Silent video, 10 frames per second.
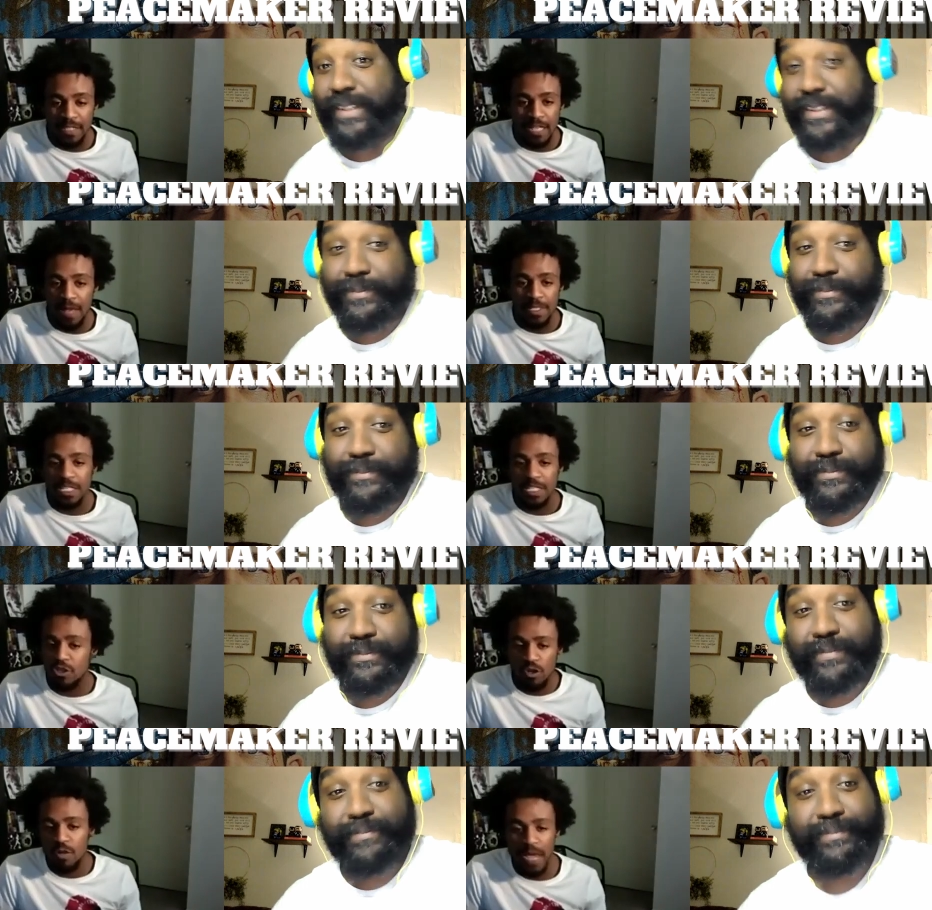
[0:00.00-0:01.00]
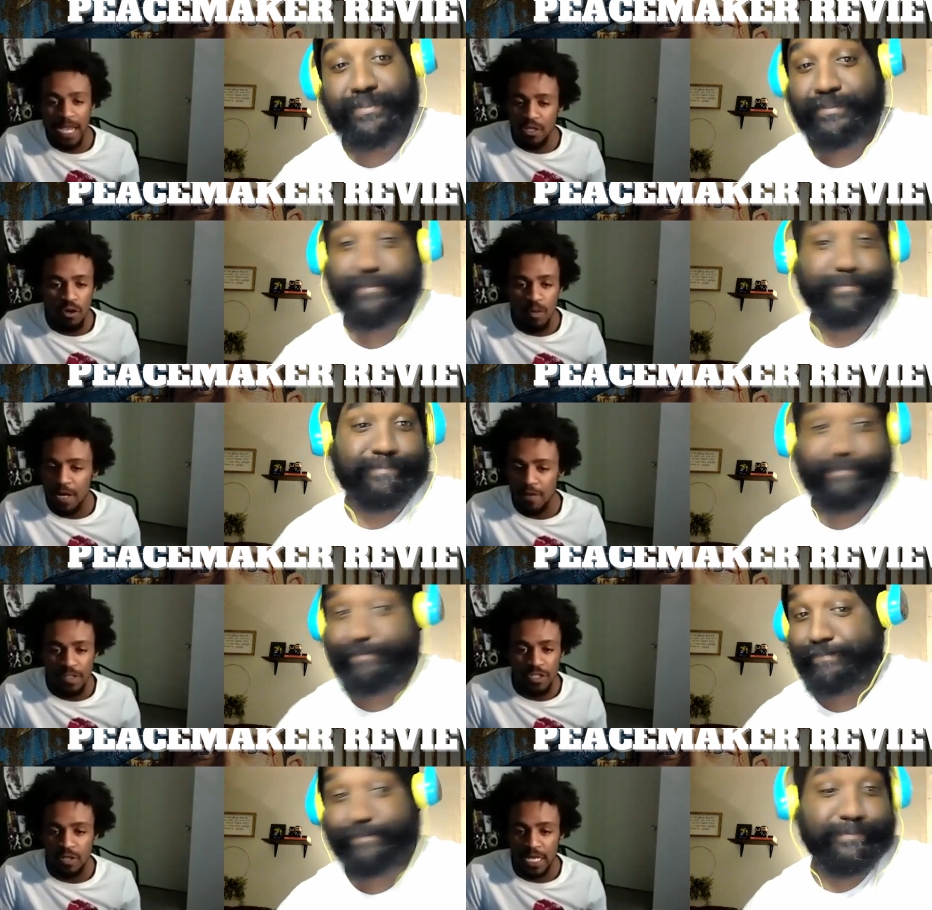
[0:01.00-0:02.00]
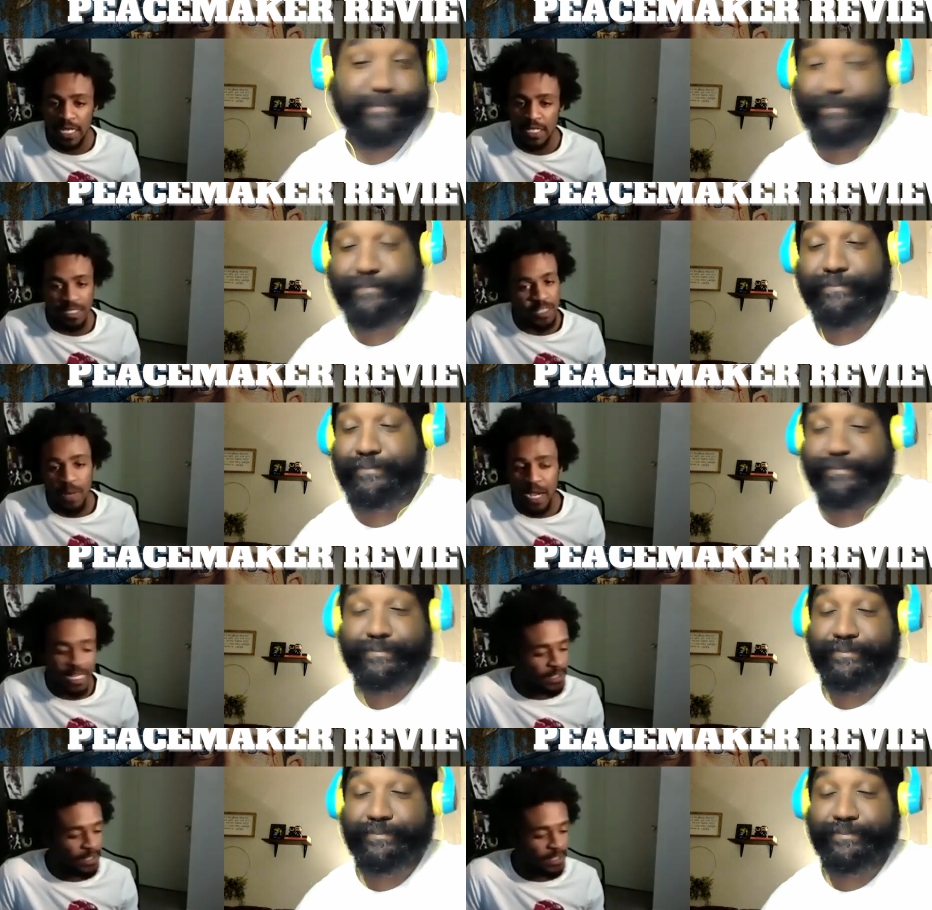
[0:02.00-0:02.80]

Speaker 1: comics, and don't nobody know about Vigilante. This mm-hmm. probably the